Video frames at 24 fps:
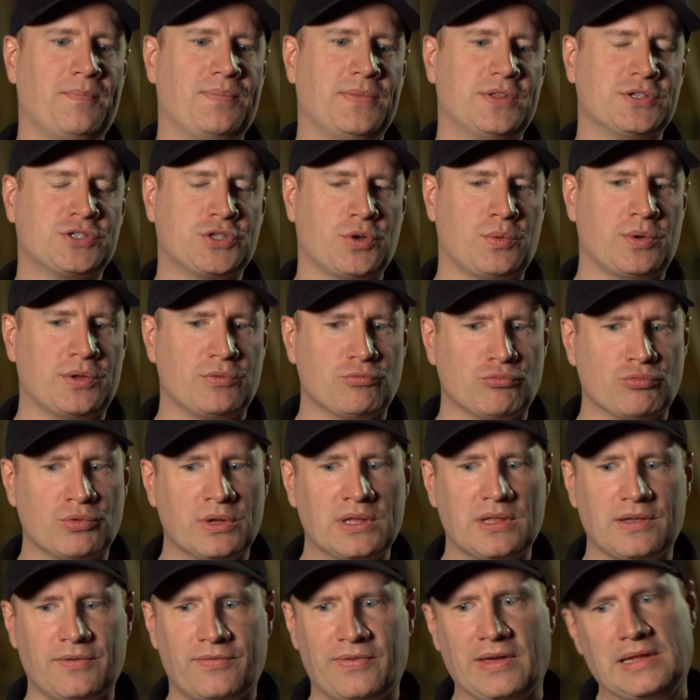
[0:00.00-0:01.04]
So it
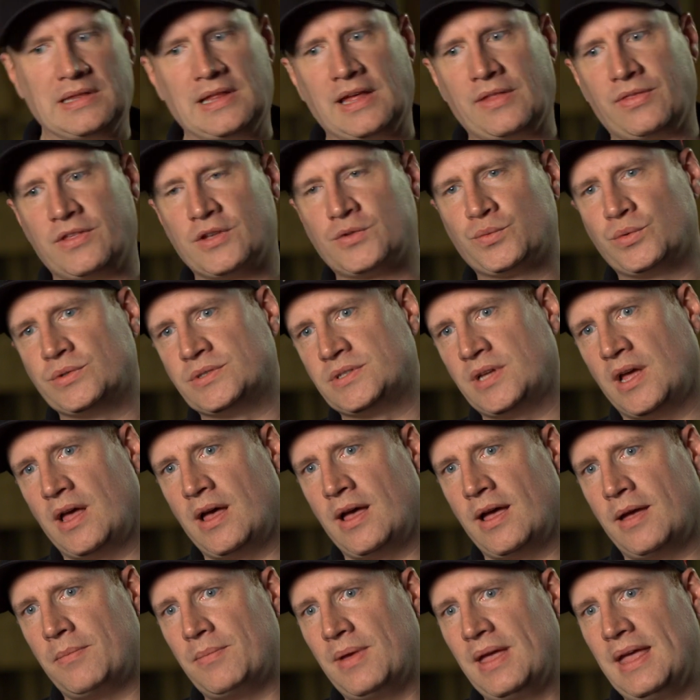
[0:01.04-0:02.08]
really felt like this was
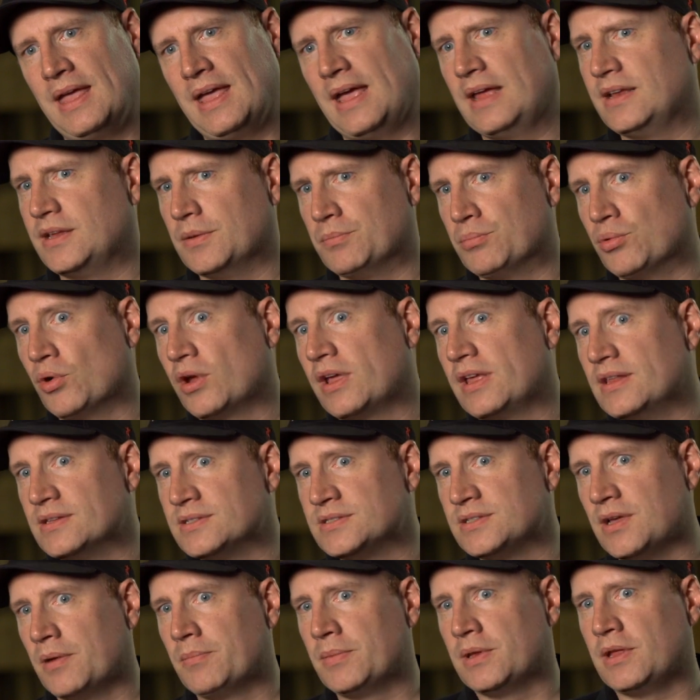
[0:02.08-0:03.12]
time, and to bring in
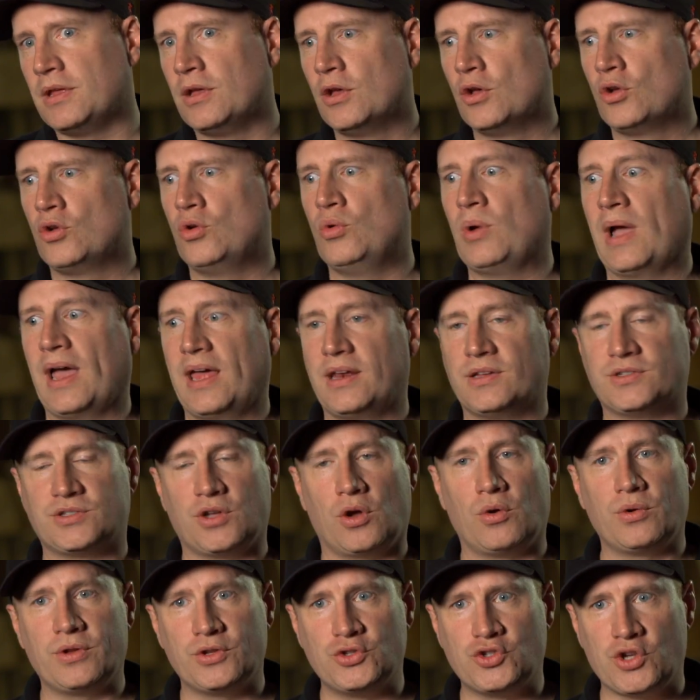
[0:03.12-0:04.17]
somebody who had his
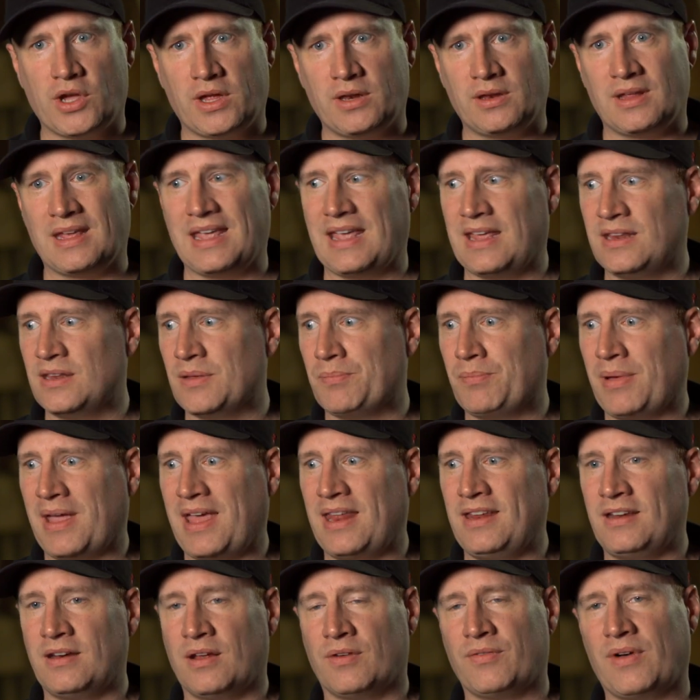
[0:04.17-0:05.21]
own agenda,
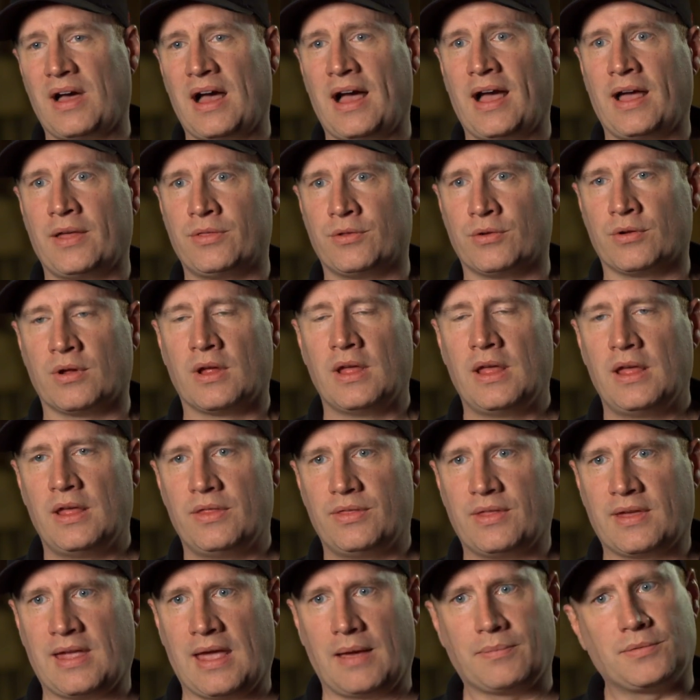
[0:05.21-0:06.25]
independent of either
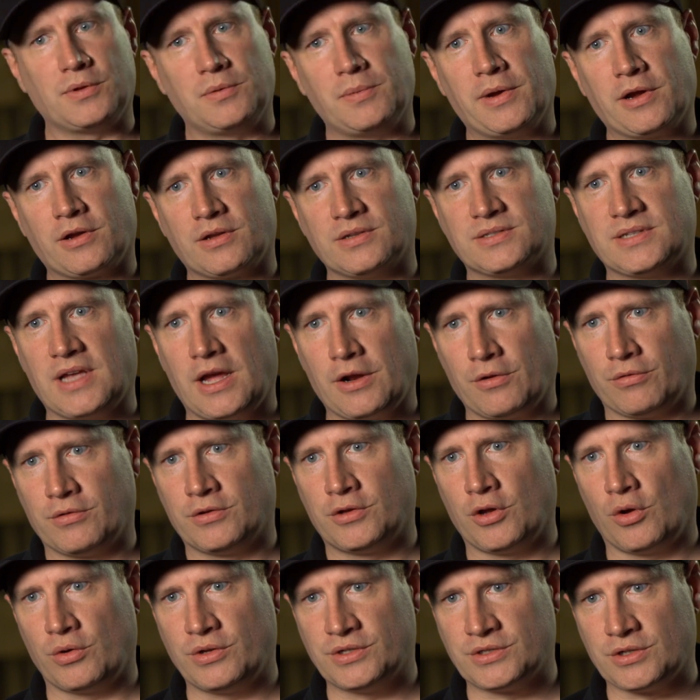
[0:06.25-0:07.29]
the Captain America side or the
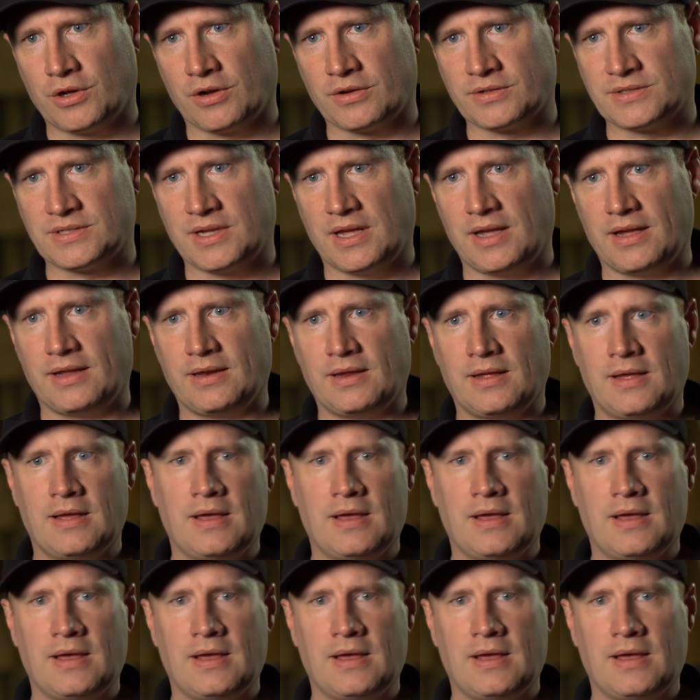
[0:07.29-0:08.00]
Tony Stark side.